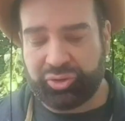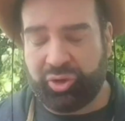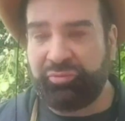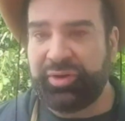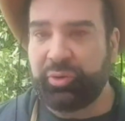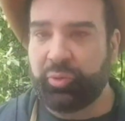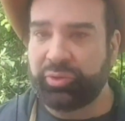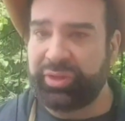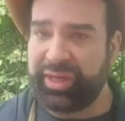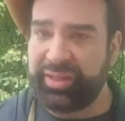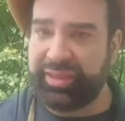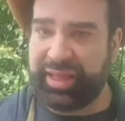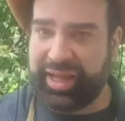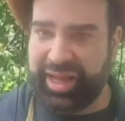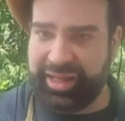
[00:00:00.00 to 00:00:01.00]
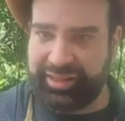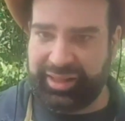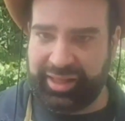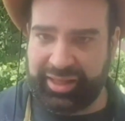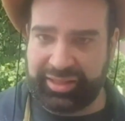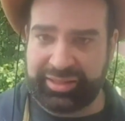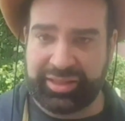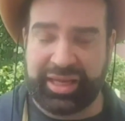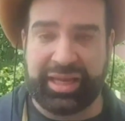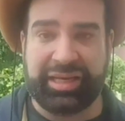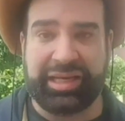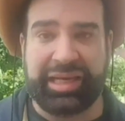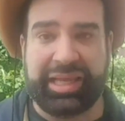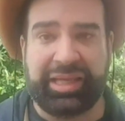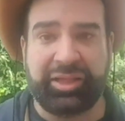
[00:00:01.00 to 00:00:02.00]
overwatering the cuttings can
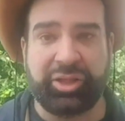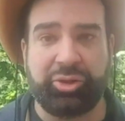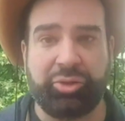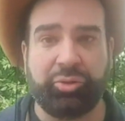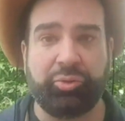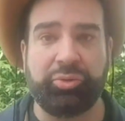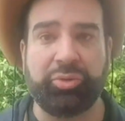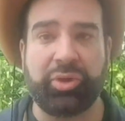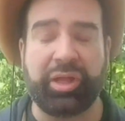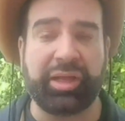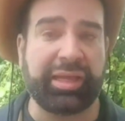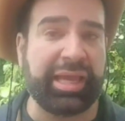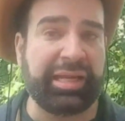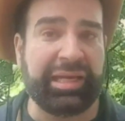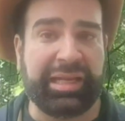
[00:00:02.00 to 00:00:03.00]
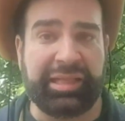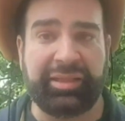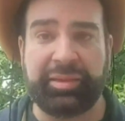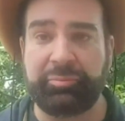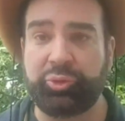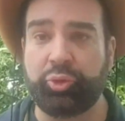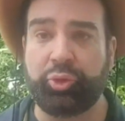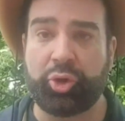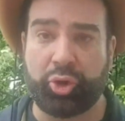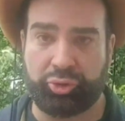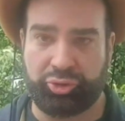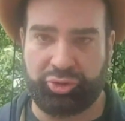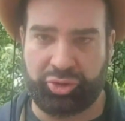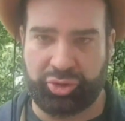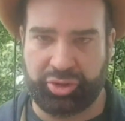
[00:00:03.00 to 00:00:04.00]
lead them to
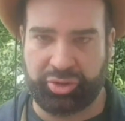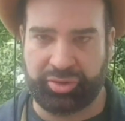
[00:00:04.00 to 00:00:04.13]
rot.